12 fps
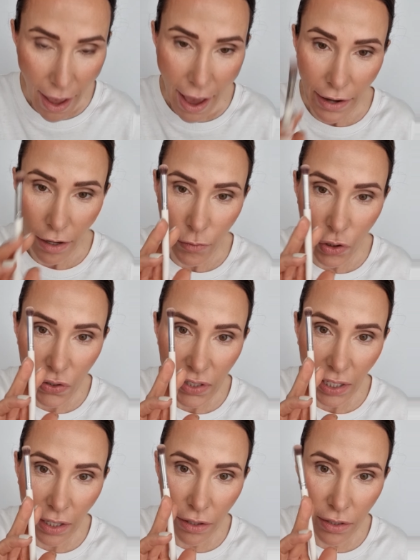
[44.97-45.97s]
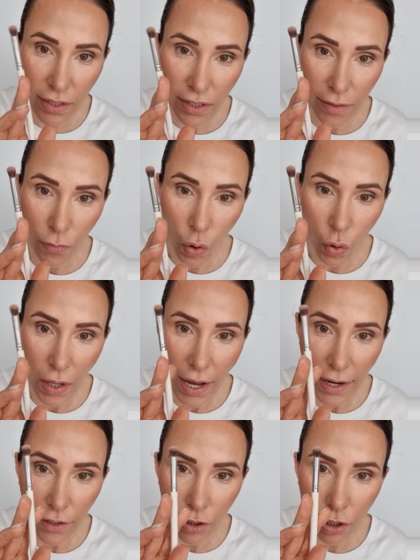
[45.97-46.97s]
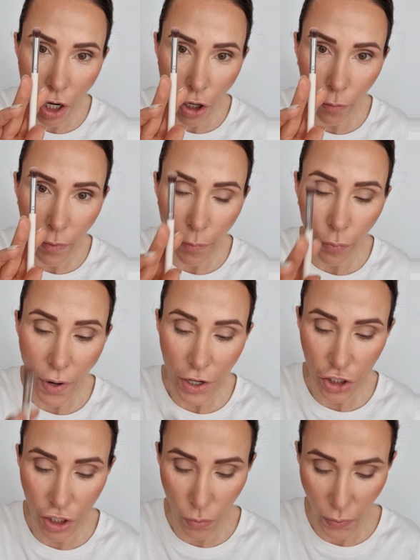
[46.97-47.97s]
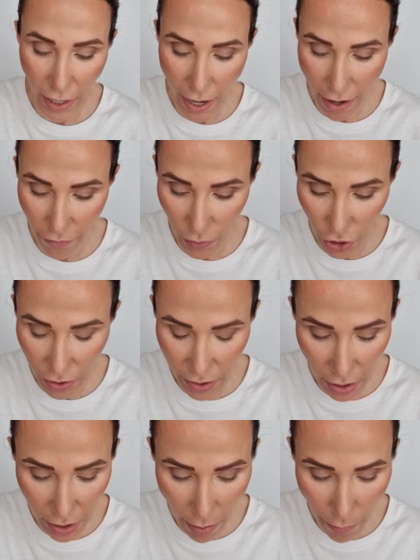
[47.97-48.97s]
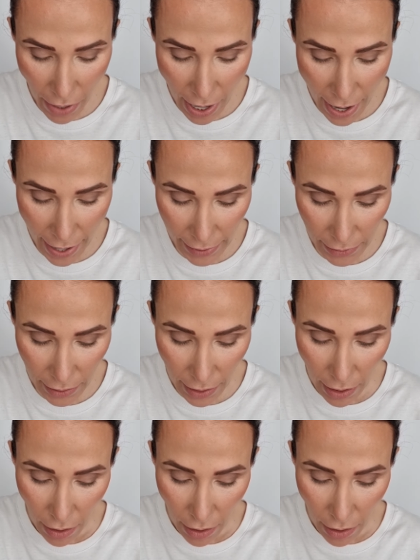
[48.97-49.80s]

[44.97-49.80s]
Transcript: and I'm using the smaller dome brush that we have, which is the number 8.